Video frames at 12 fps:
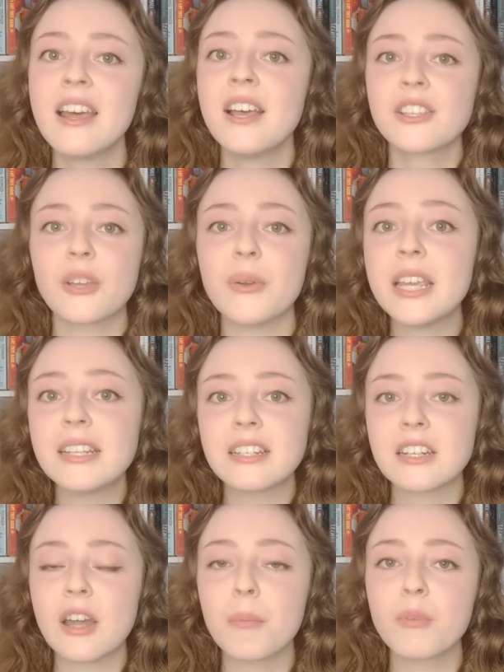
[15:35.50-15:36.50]
So he did
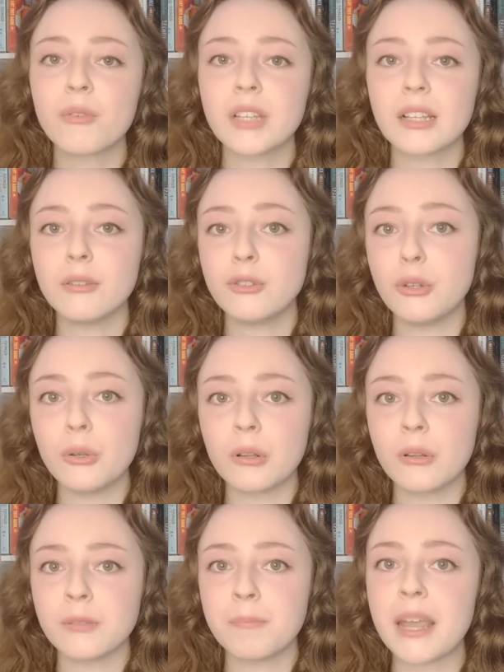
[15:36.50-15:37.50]
a number of little
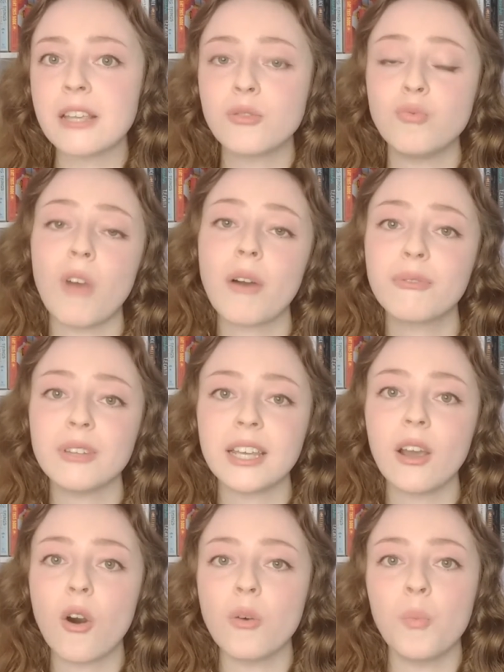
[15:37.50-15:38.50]
doodles based
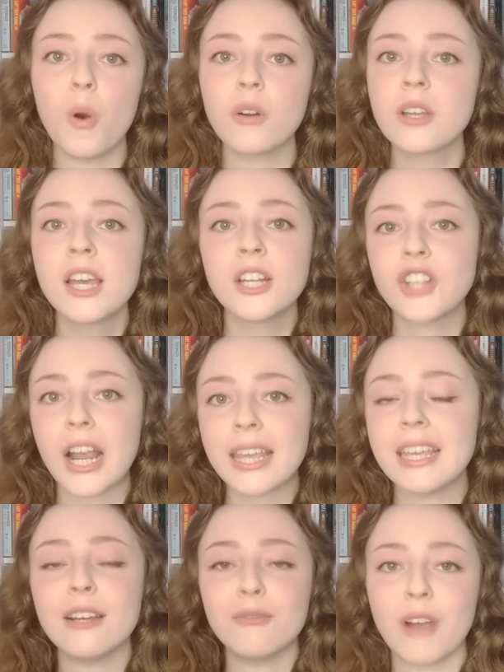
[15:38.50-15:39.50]
roughly on what
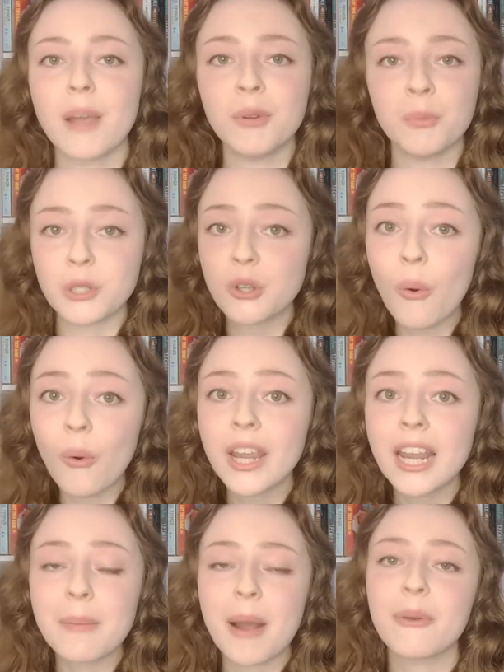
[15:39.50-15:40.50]
Jackie and Raymond were
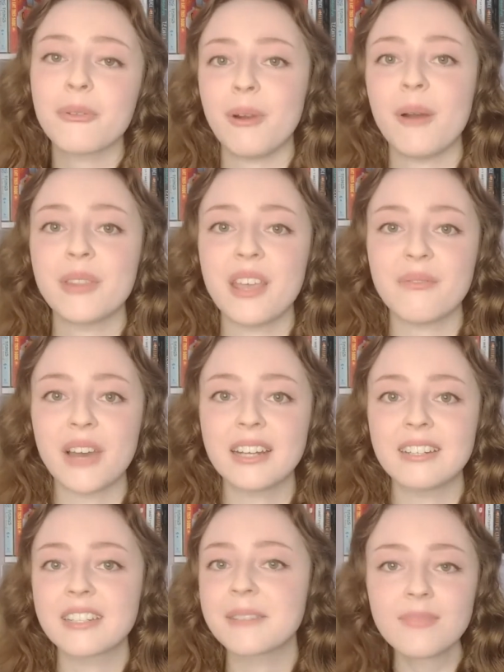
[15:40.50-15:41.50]
talking about throughout the
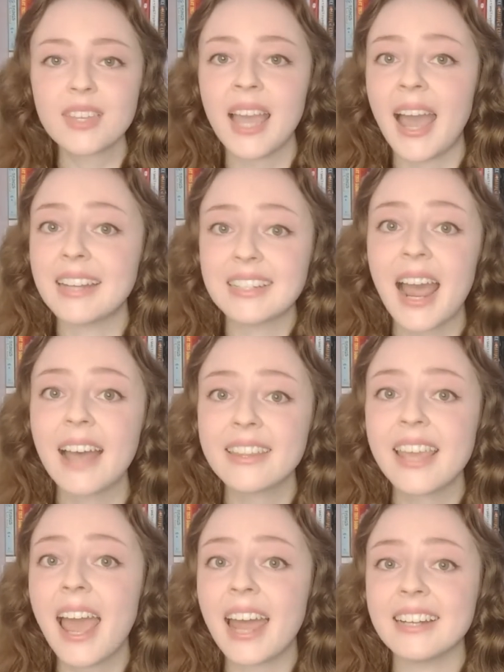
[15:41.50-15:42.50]
event, and at
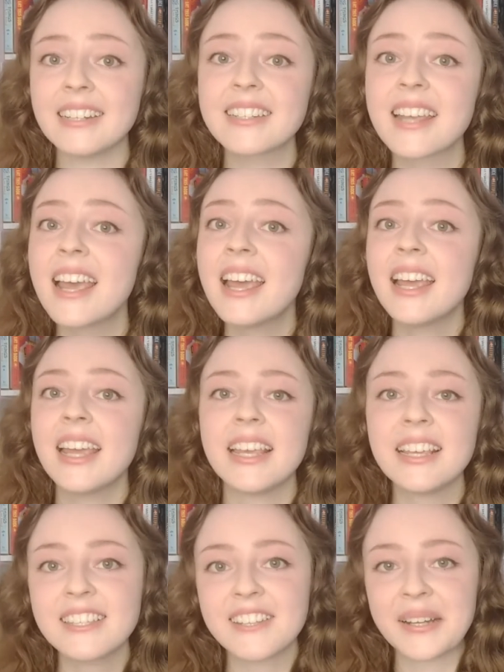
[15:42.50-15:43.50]
the end
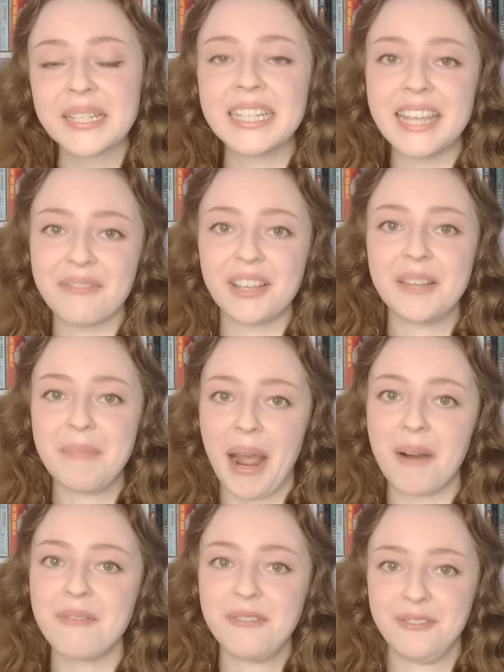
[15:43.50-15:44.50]
he started giving them
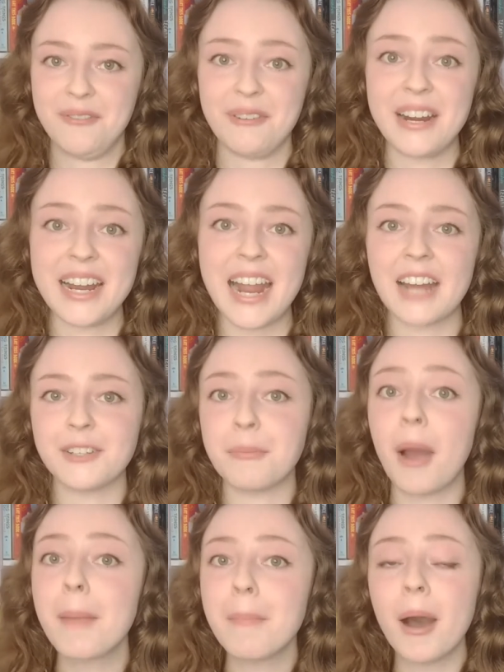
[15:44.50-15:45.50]
out for free, and
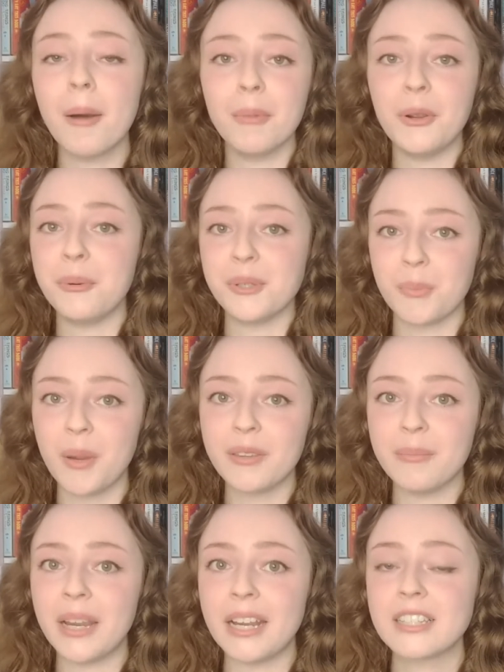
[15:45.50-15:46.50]
my mum, who was
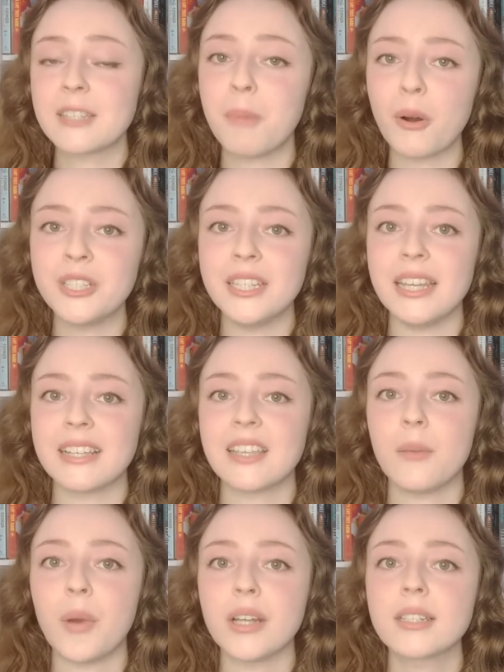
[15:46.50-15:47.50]
with me, spotted this
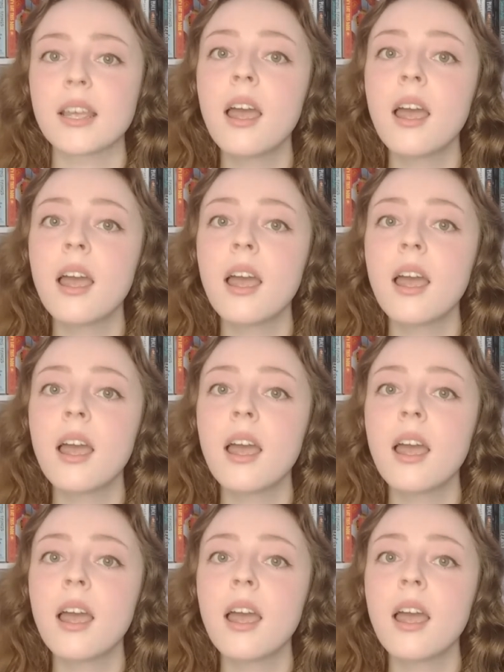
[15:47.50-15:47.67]
and went,